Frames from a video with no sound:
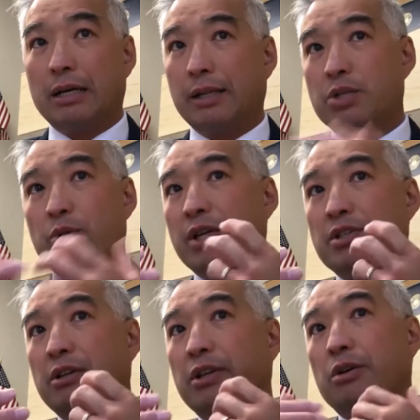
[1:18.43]
as well
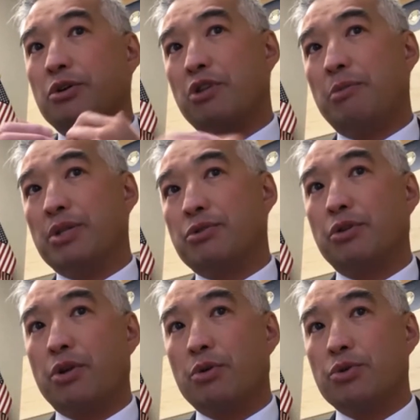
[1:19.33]
as clinical treatments
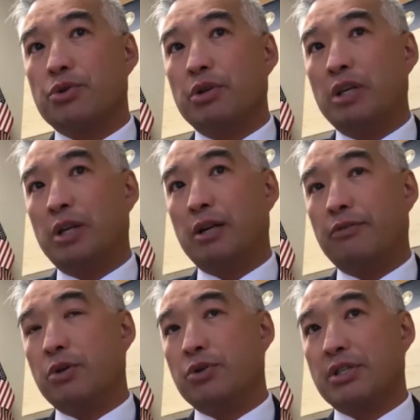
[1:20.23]
to those in need
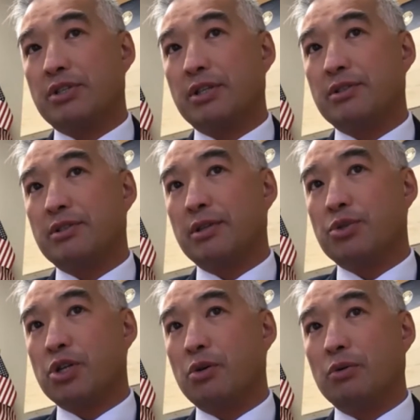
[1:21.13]
of those
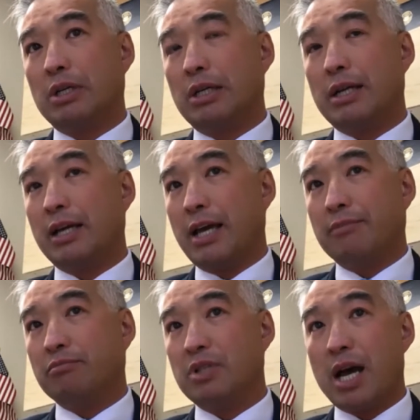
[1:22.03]
assistance. So
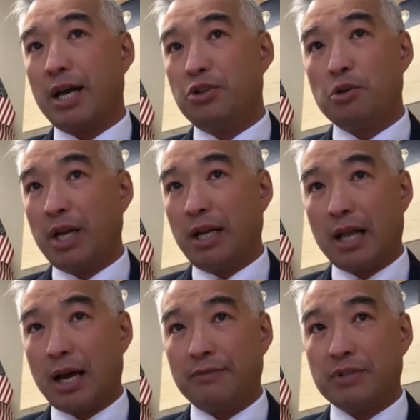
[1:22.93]
again, 9 too many
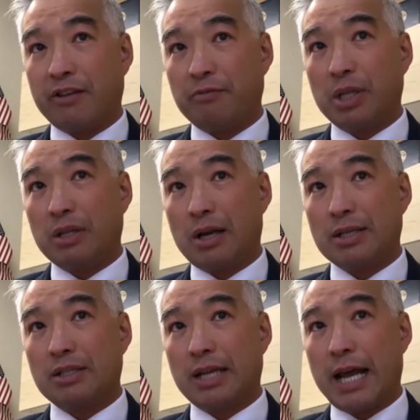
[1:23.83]
lives have been
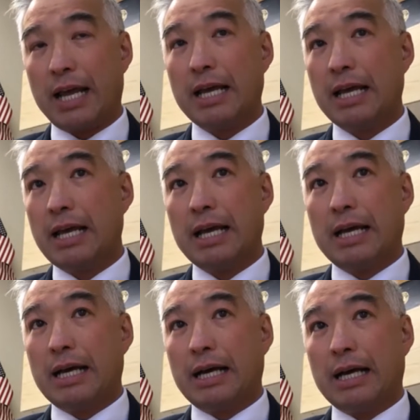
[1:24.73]
lost today
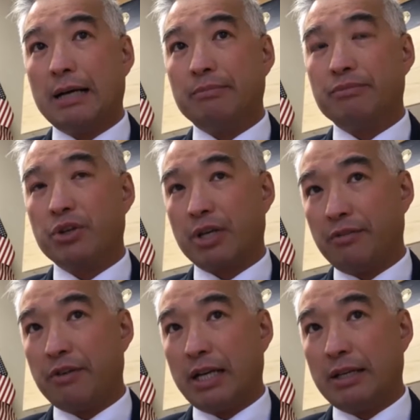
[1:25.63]
to
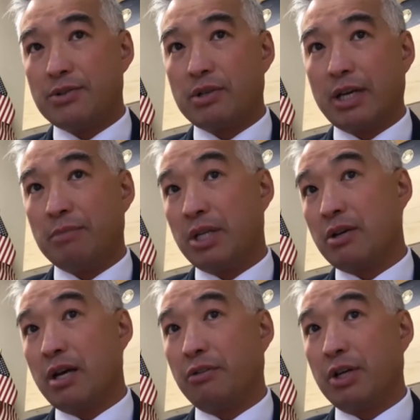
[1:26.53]
gun violence and
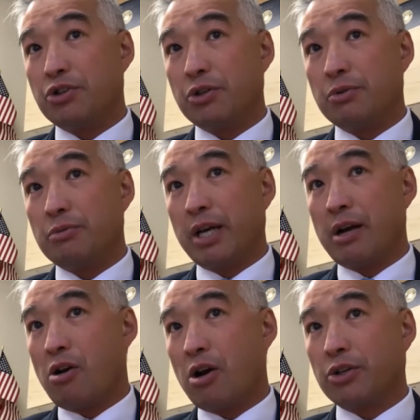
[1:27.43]
mental health issue. And
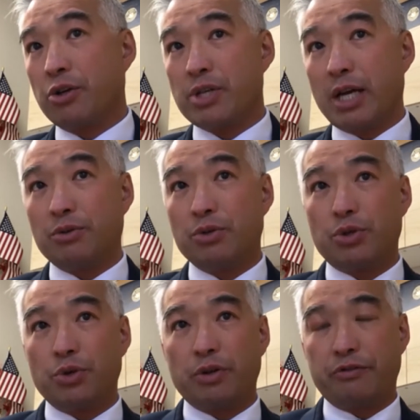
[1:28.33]
our heart goes out
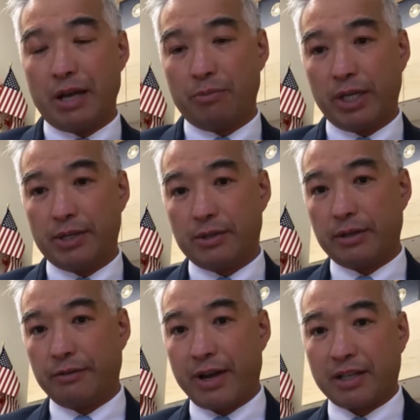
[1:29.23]
to the families
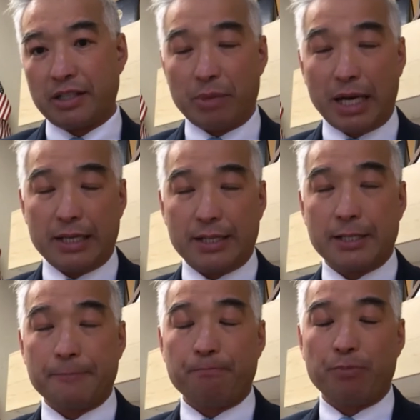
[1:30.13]
affected by this.